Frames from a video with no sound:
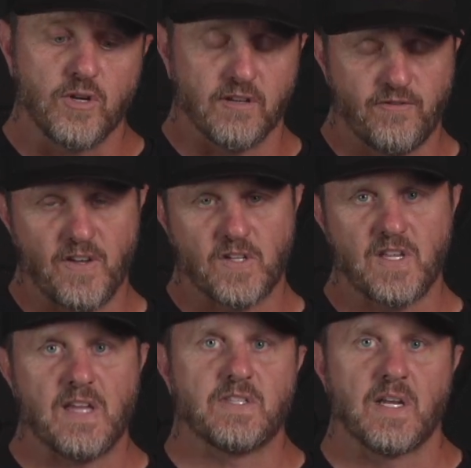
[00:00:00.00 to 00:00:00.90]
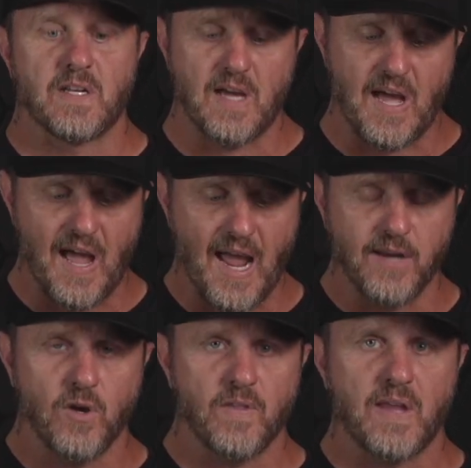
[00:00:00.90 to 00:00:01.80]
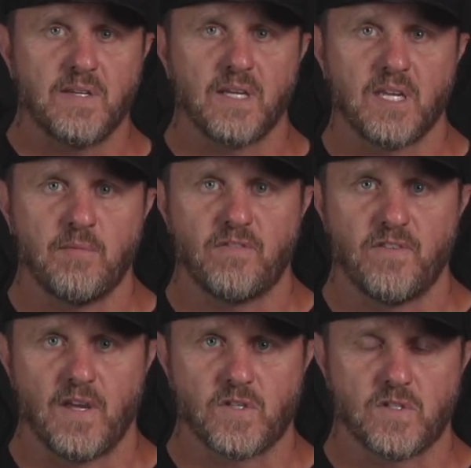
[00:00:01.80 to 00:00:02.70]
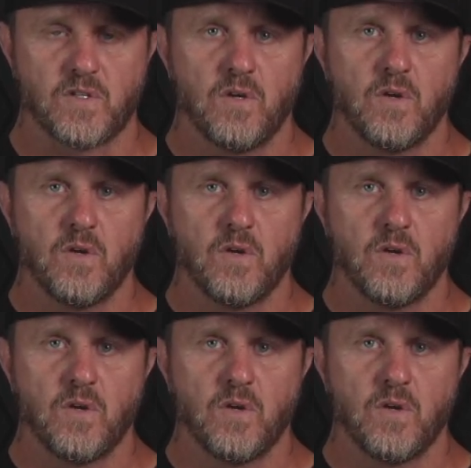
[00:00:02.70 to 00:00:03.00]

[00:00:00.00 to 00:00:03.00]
can fix that dent? I know that dent can be fixed.